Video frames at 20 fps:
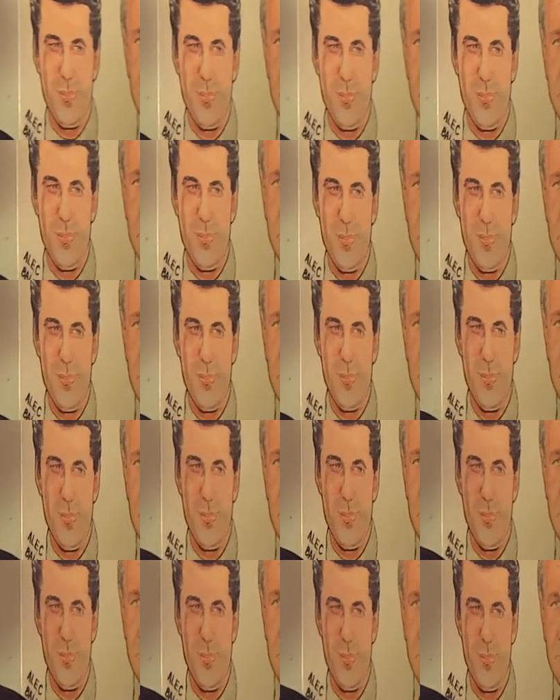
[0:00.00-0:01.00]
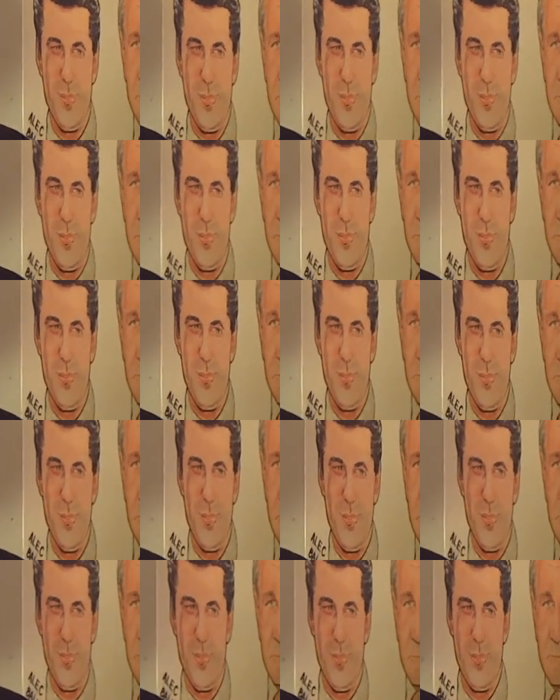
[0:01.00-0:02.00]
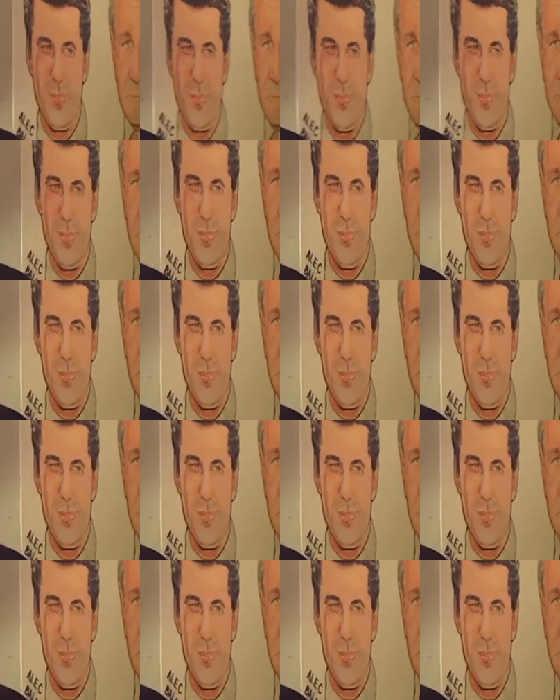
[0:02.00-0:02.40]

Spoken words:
No words are spoken by the person on screen.